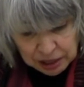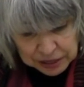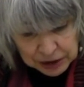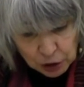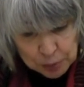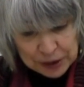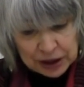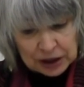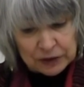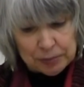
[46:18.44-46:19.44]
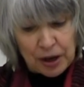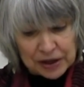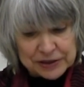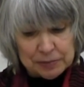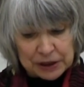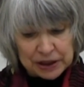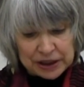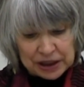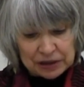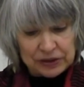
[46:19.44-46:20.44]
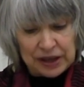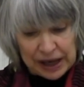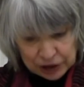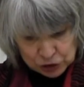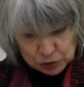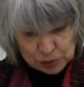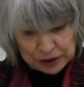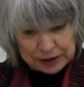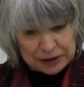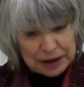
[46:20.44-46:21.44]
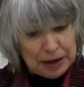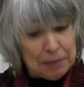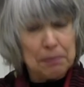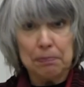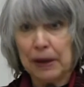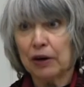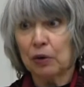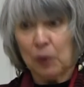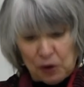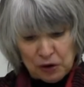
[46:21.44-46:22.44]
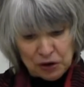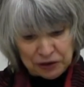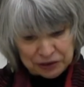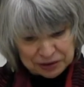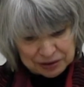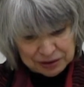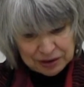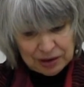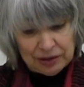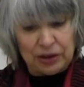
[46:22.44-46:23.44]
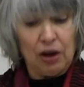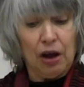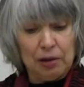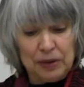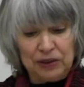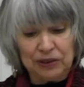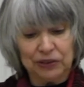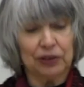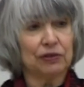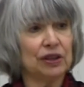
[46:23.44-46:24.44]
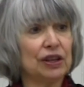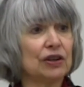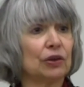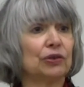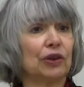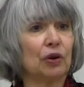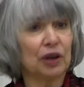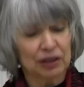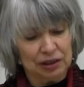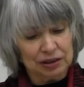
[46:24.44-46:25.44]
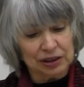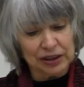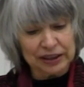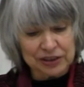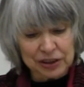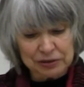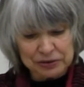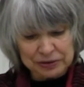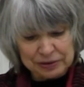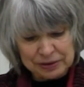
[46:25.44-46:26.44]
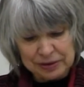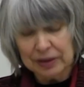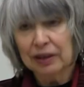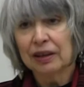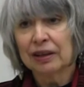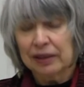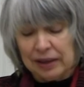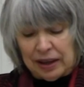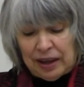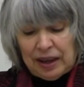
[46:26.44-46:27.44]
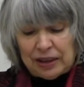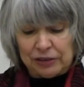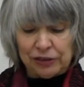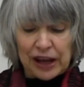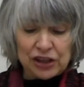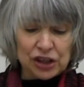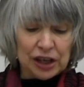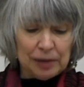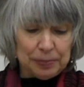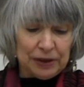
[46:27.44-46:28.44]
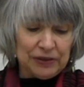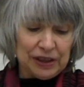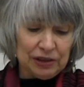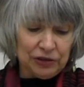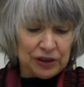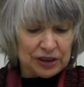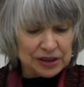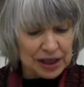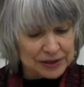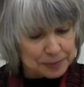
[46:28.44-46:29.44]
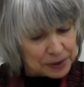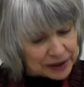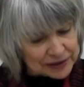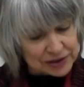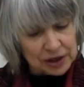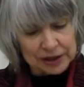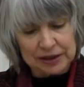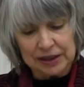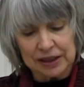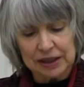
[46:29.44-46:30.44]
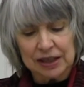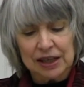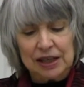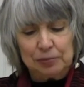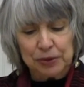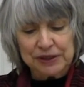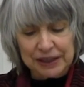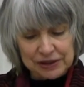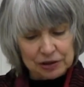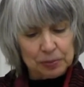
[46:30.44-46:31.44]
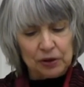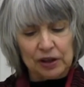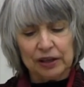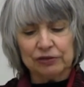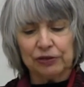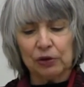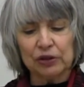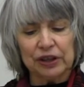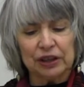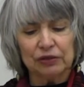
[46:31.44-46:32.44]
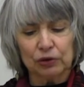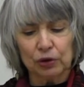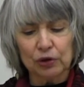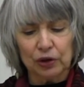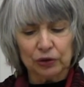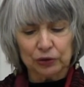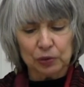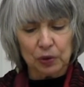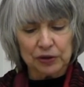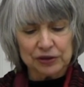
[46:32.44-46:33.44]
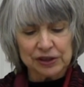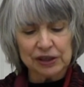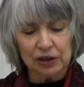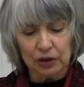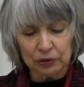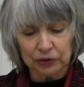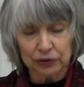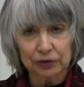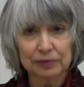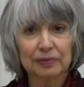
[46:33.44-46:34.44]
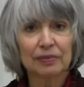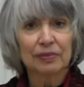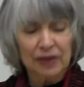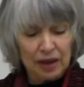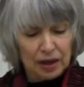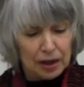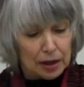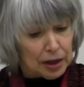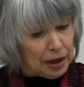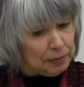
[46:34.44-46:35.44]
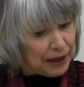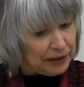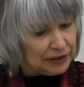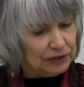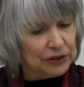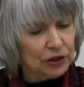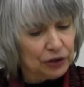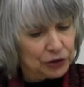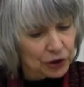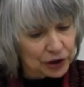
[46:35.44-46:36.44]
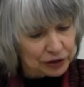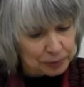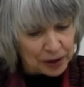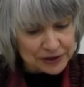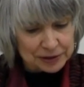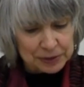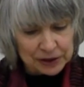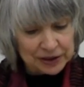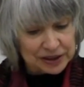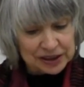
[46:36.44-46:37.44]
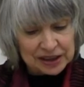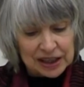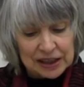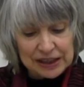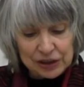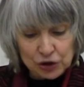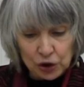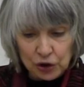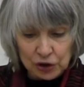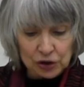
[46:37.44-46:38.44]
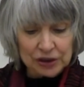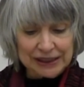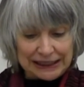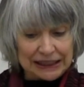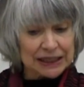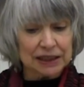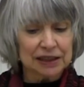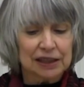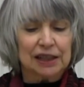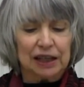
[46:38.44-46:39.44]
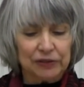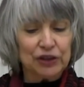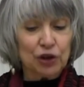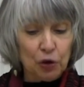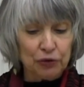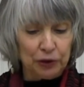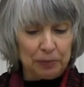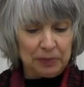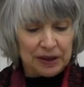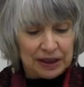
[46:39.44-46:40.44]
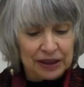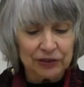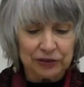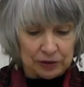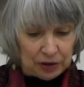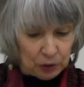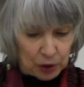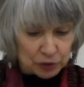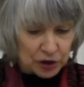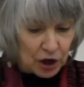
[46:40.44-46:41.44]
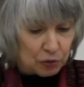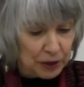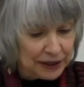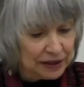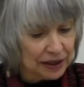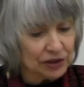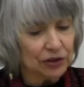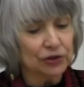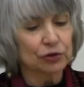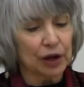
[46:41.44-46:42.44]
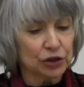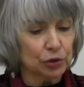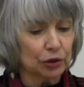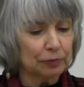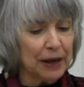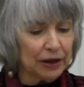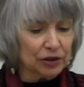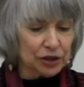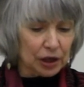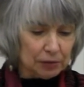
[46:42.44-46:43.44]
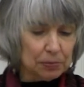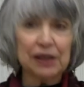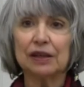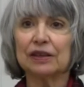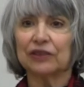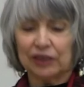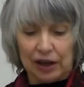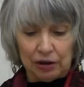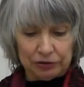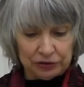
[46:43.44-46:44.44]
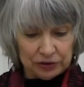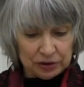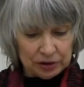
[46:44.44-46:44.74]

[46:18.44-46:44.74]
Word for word: the opening of the possibility of an actually better world, the commons of an ecozoic collective. The flashing up of the infinite takes place not in any predictable unfolding of Kronos toward telos, but if the alternative possibility, the eternal link of the novum is, quote, written into the structure of matter time being itself,